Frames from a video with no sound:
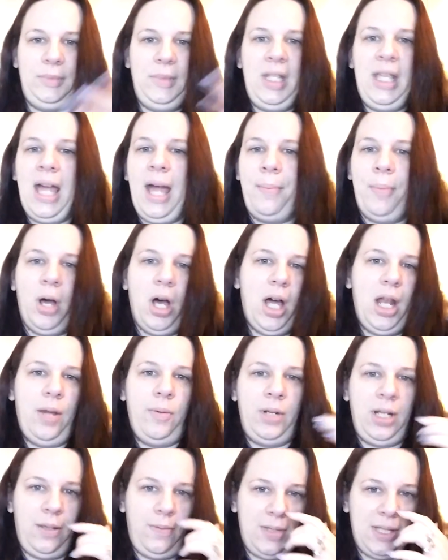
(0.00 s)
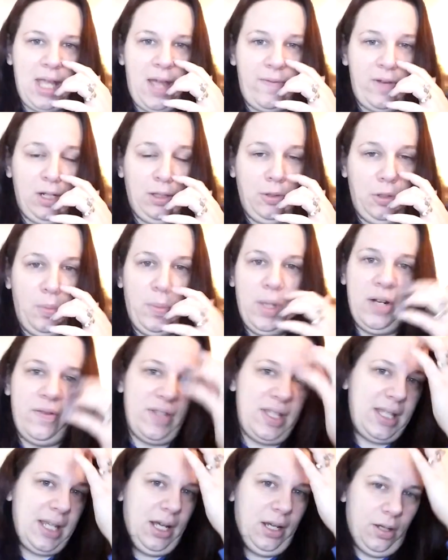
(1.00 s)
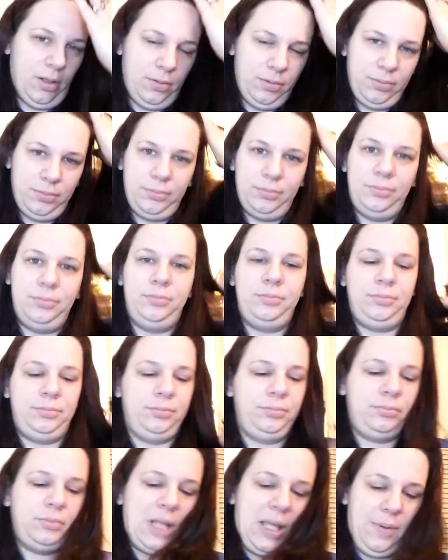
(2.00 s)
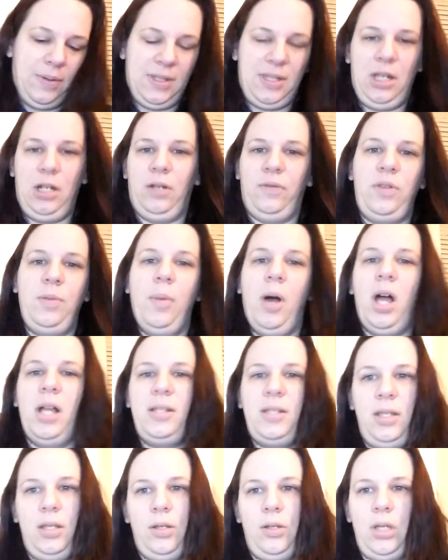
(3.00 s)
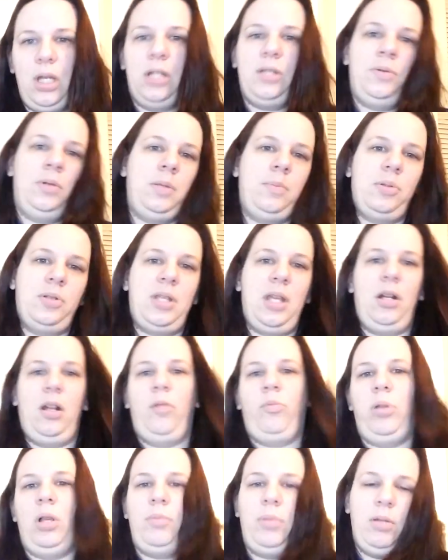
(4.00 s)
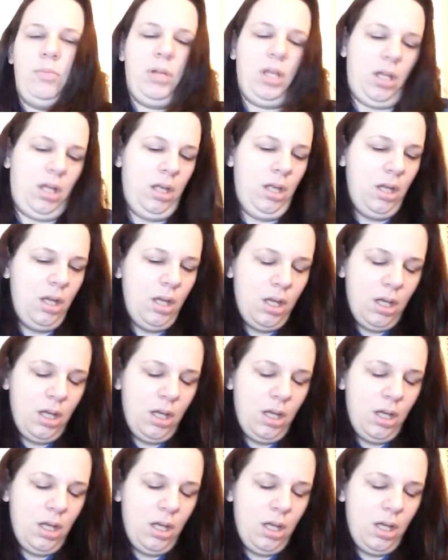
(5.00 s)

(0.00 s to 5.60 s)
Yeah, I bought it when he was having a little bit of a sale. It was, if you bought two, you got 20% off, blah, blah, blah.